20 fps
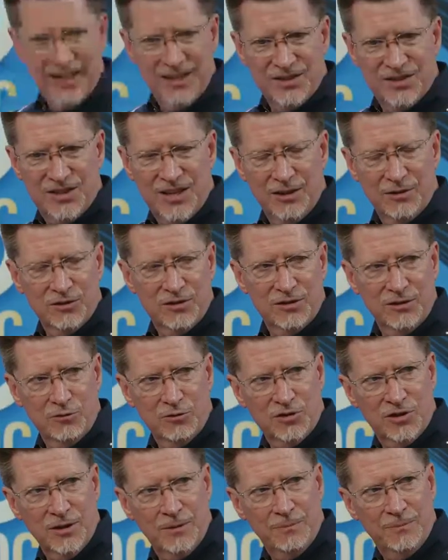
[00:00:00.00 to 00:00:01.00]
as Sales
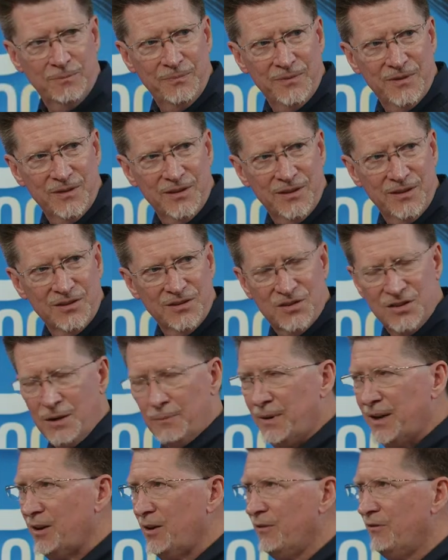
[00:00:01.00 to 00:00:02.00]
Leadership
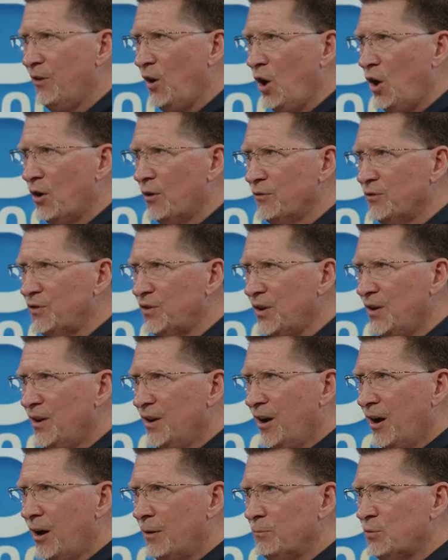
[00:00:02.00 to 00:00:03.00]
Summit evolves,
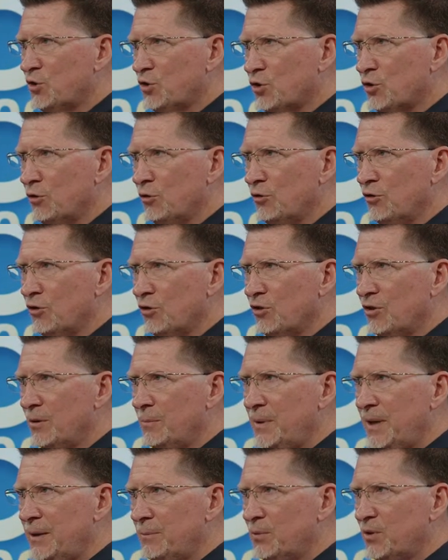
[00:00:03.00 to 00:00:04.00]
I'm sure you're going
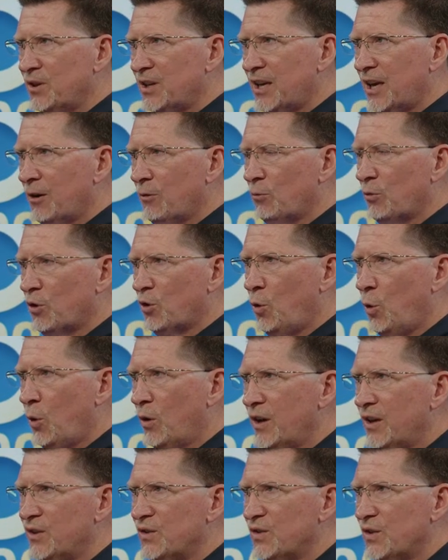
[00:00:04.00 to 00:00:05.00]
to be able to get
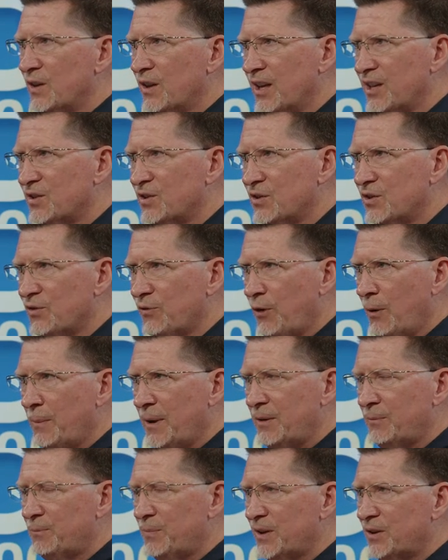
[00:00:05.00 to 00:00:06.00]
recordings and lessons from
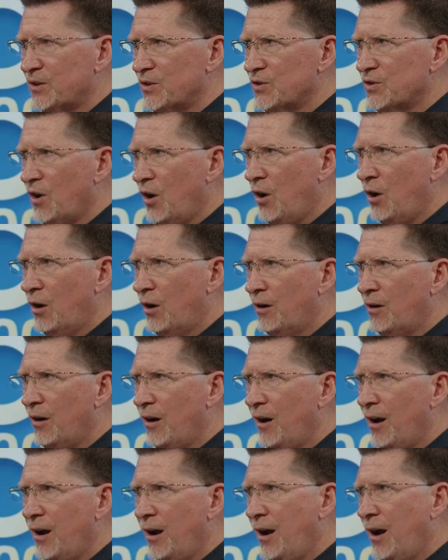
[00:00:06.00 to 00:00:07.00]
it, because our
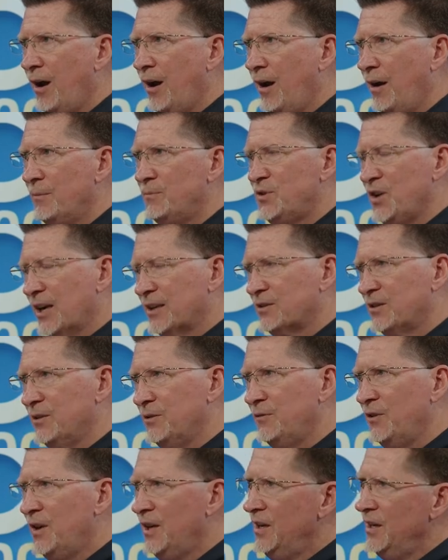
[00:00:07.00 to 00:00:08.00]

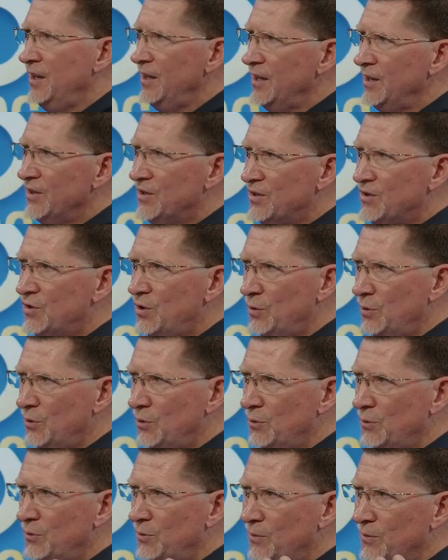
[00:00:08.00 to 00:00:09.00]
objective is
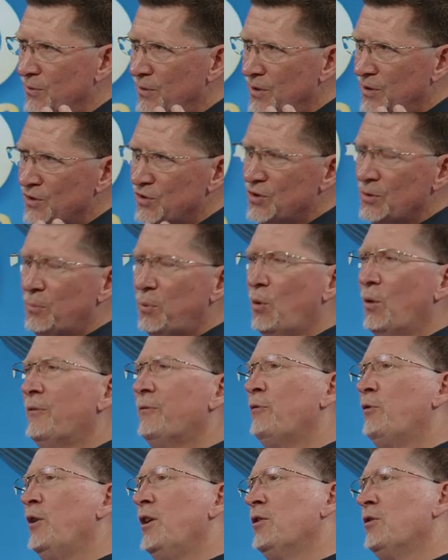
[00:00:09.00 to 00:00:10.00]
to
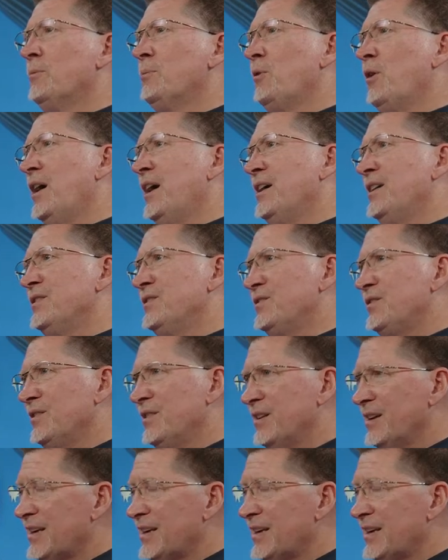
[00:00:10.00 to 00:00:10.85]
support free enterprise,